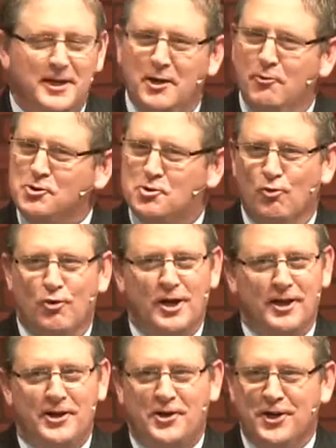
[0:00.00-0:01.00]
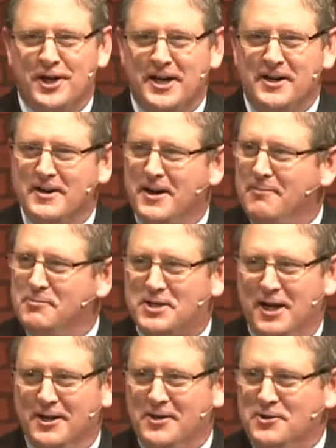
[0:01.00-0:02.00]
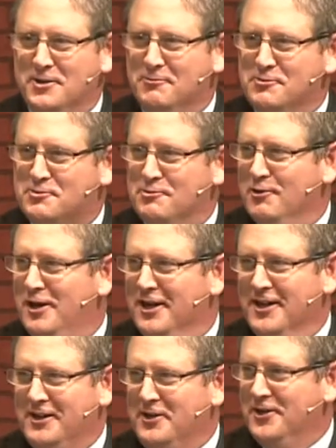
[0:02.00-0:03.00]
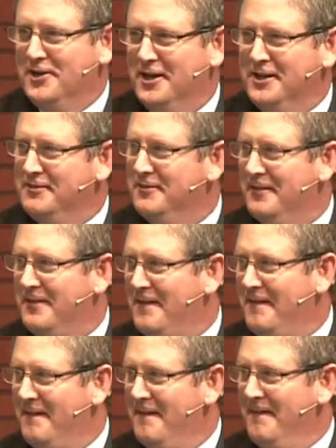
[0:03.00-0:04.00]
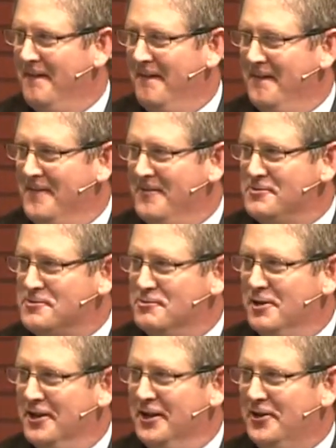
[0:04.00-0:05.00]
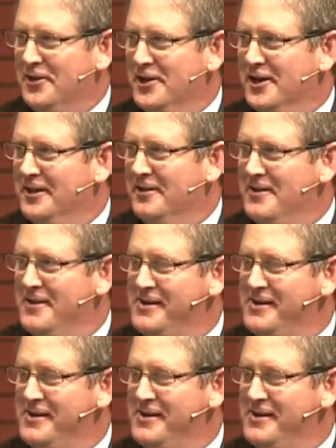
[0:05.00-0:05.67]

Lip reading: It was really good. I'm telling you, it was really good. It was really good.